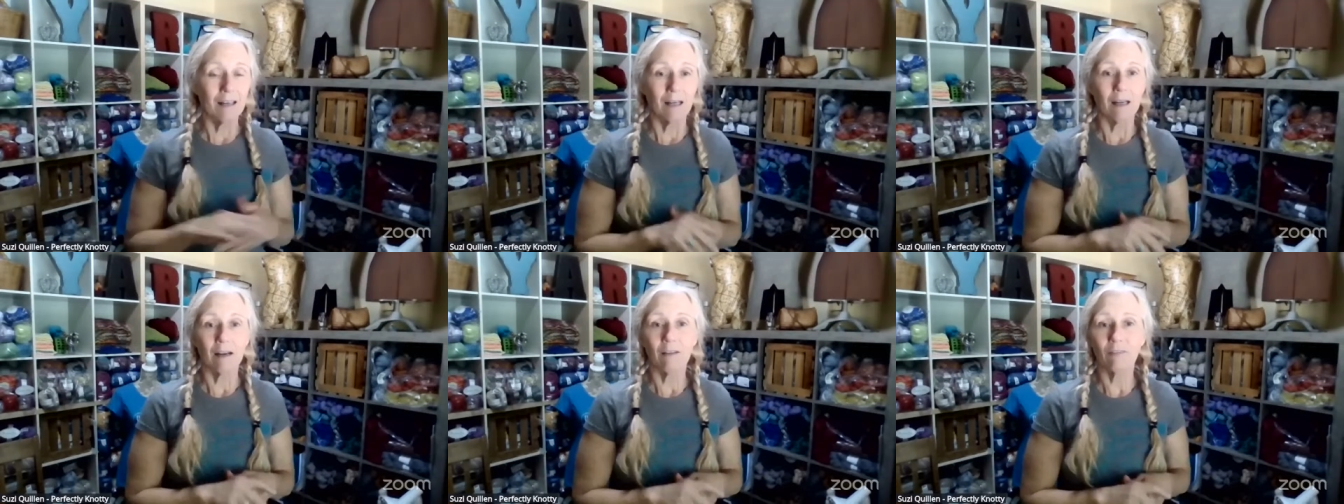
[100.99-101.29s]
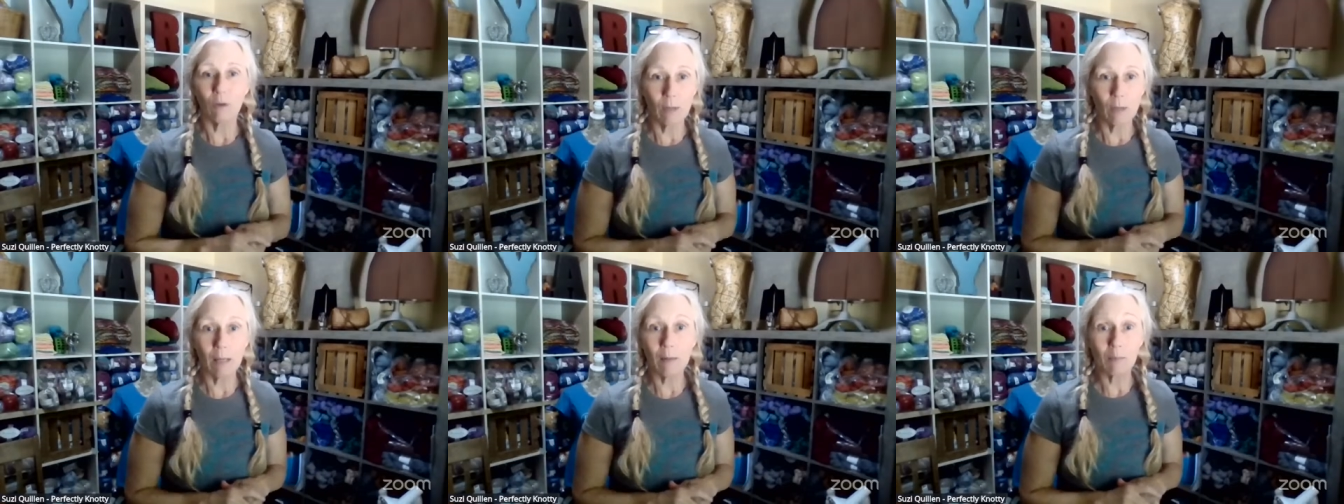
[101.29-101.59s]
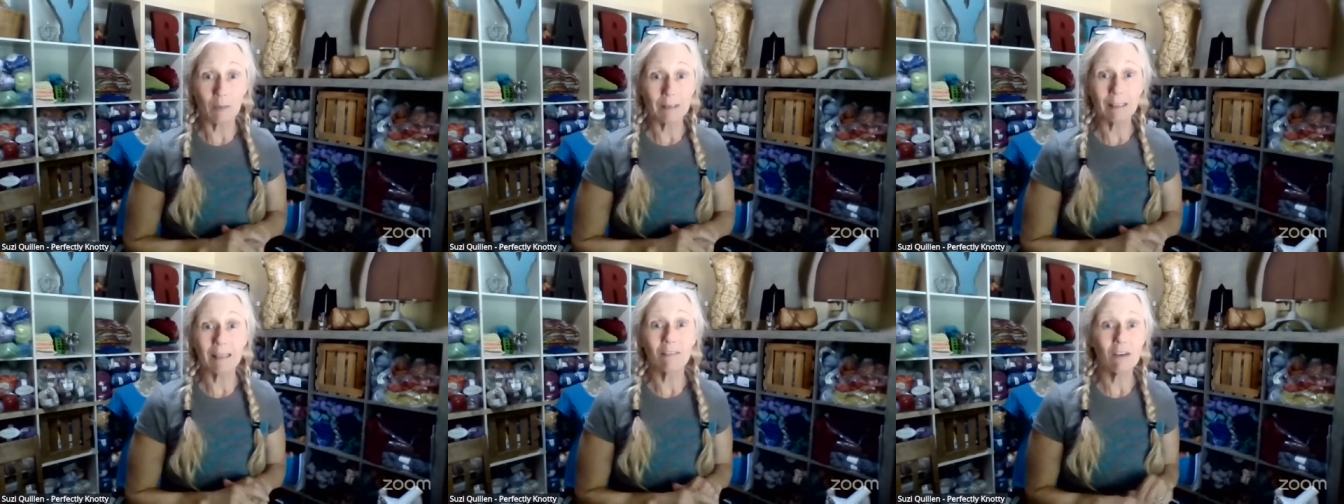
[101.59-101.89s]
if you can
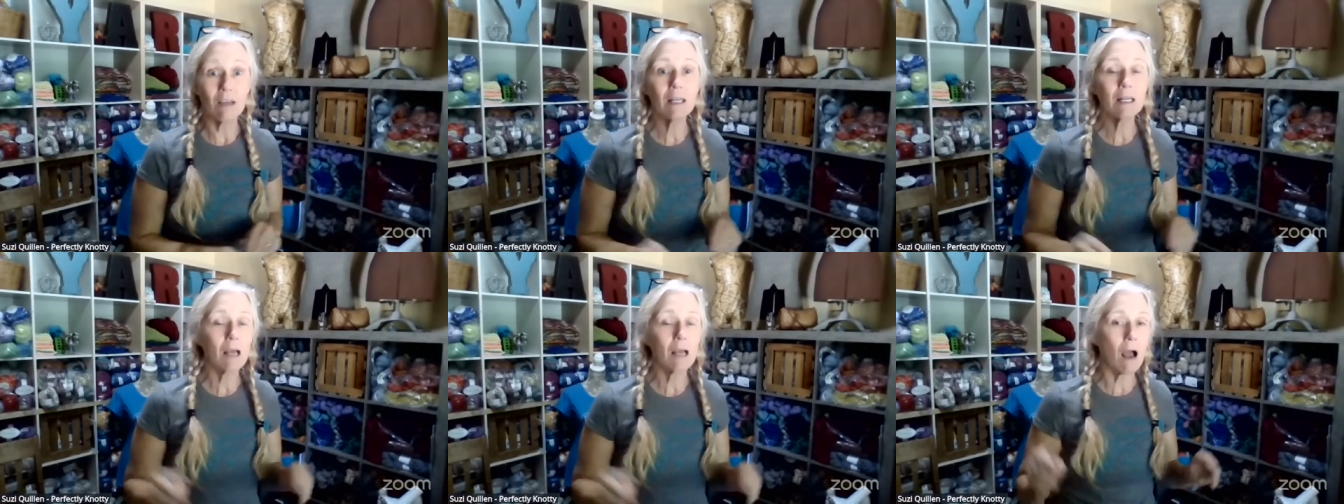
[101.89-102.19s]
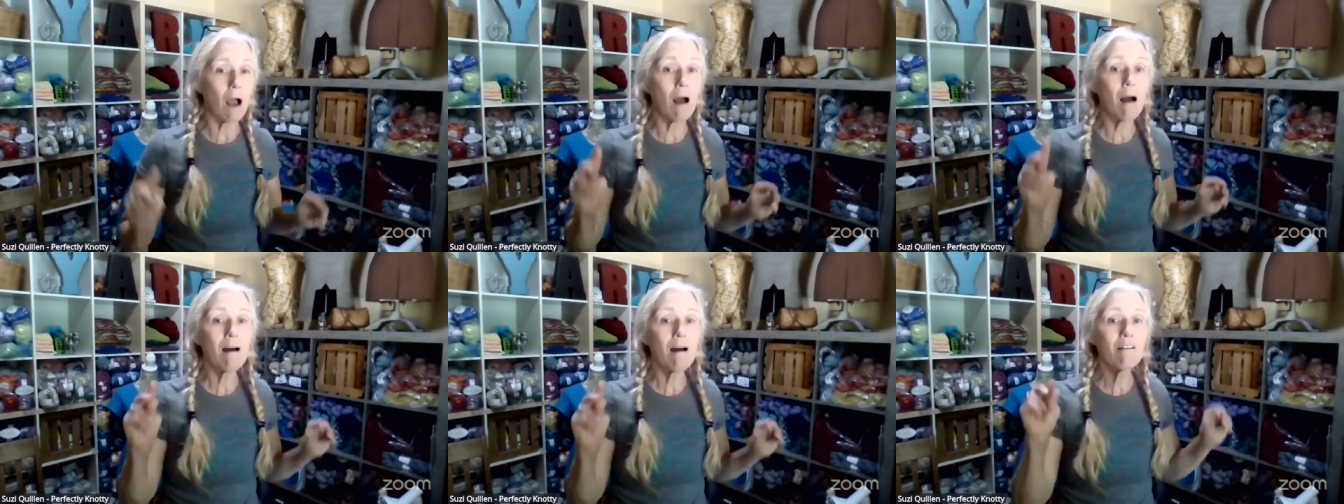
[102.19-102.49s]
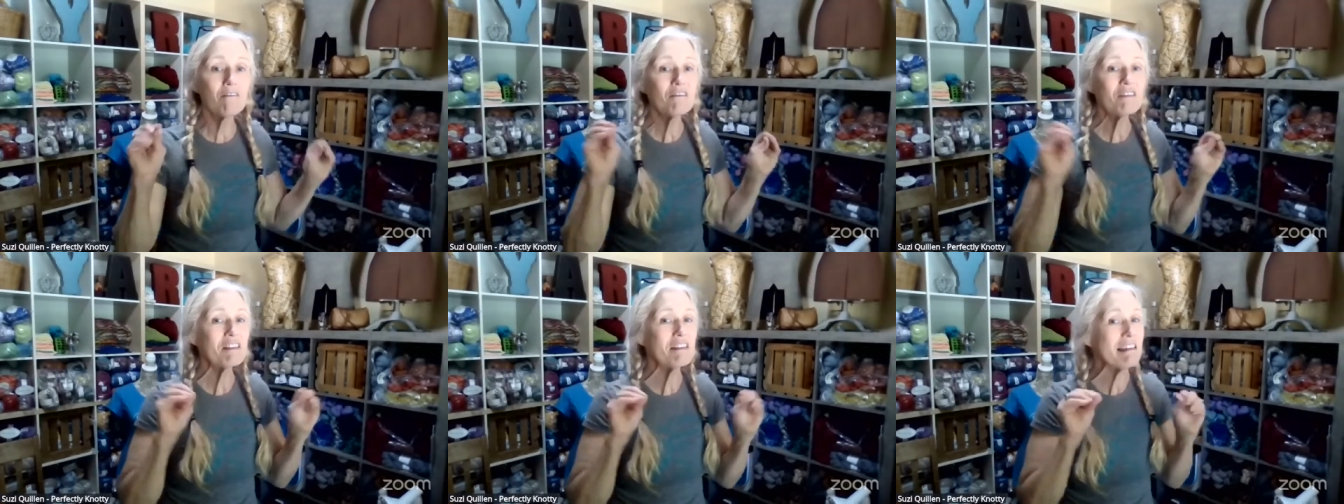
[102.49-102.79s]
believe it,
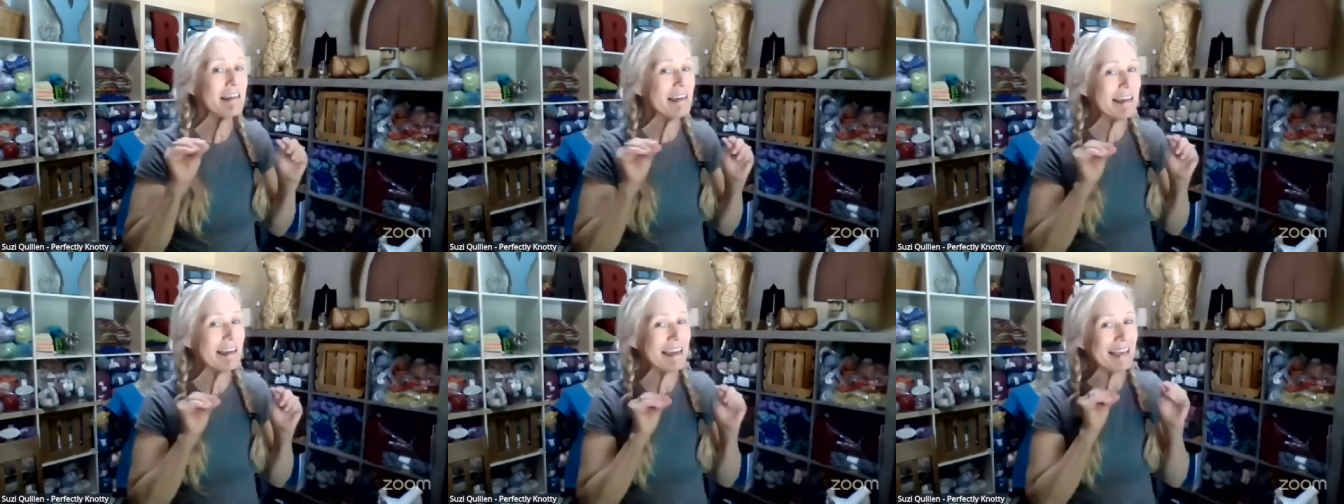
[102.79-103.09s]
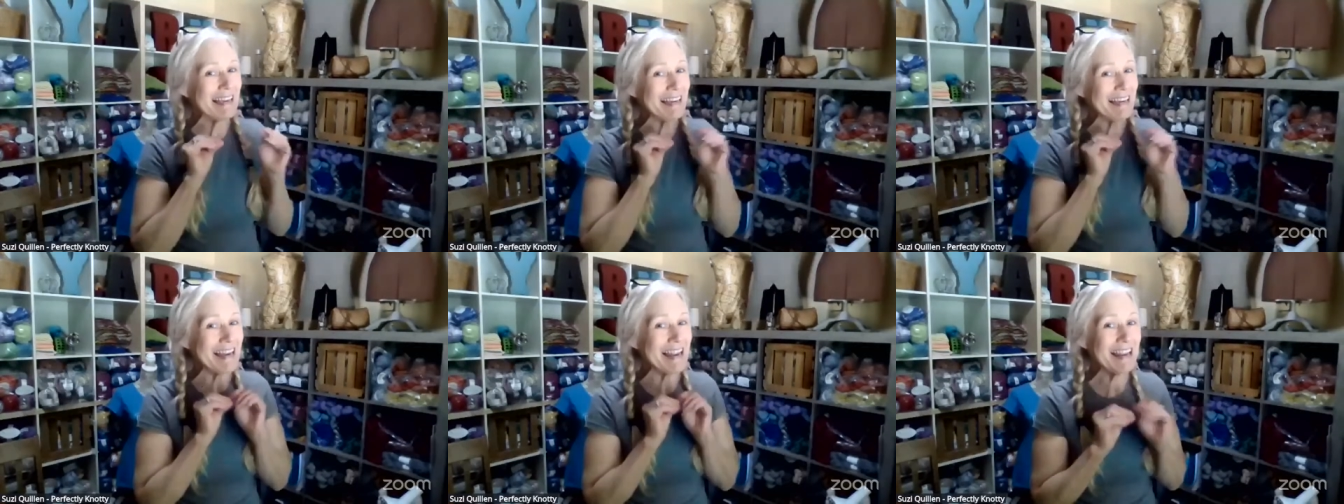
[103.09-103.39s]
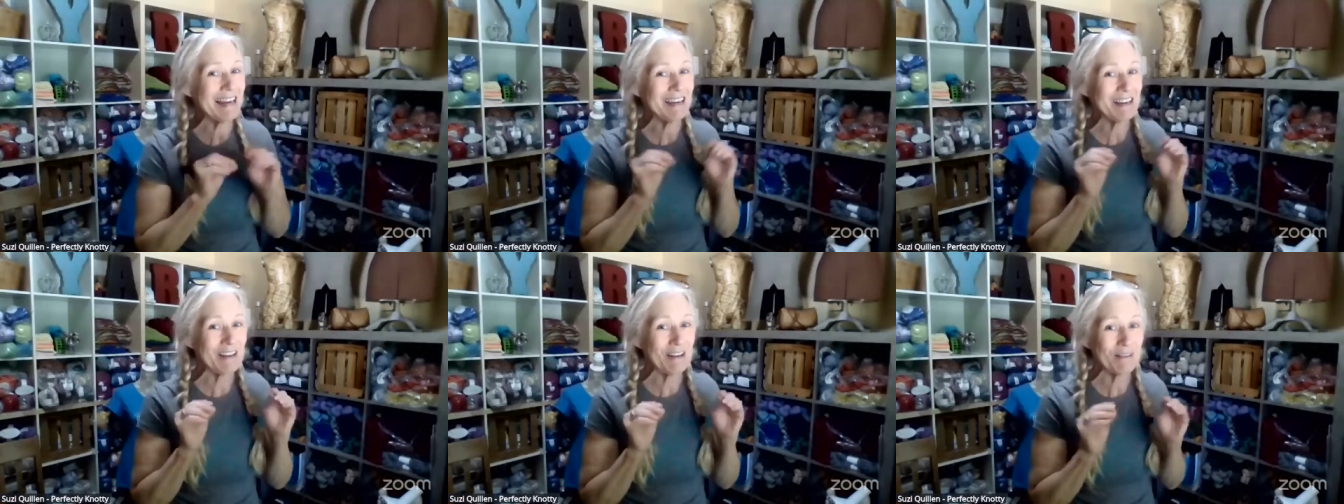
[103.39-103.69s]
of the
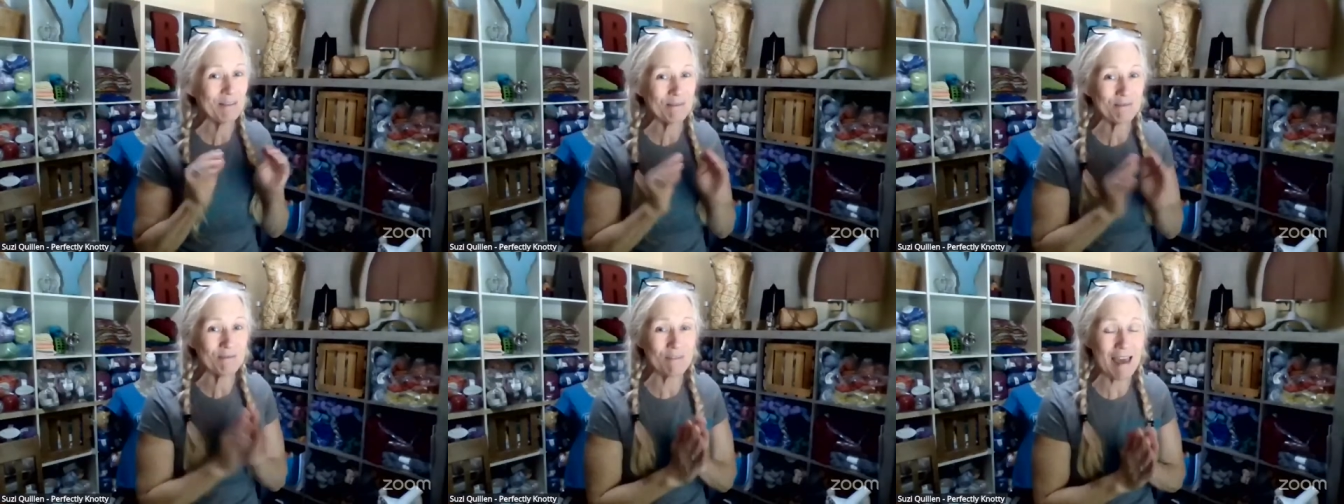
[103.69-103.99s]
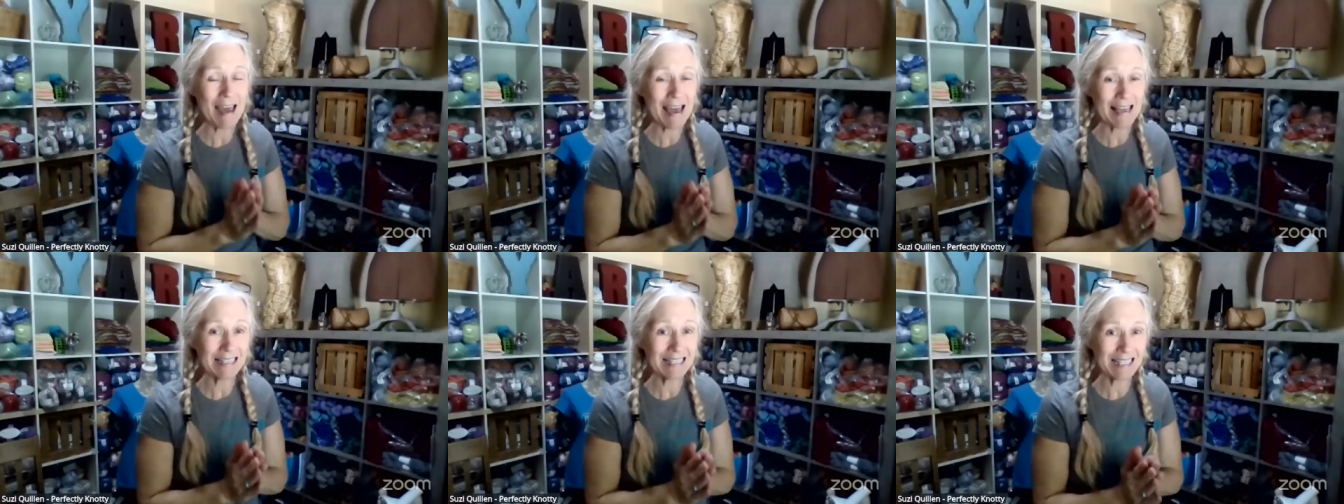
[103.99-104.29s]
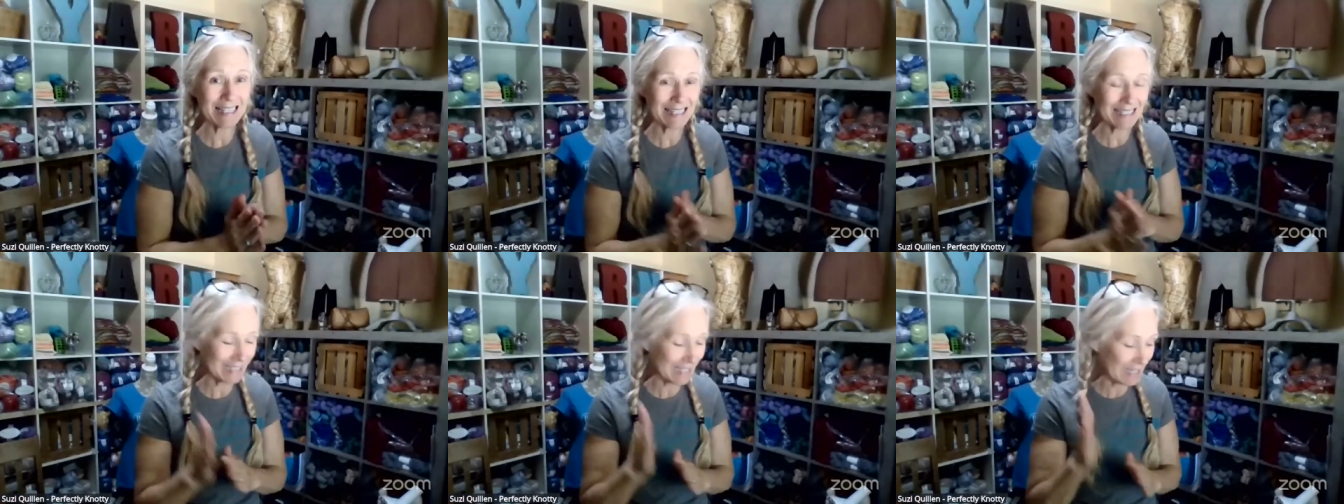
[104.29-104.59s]
knit vest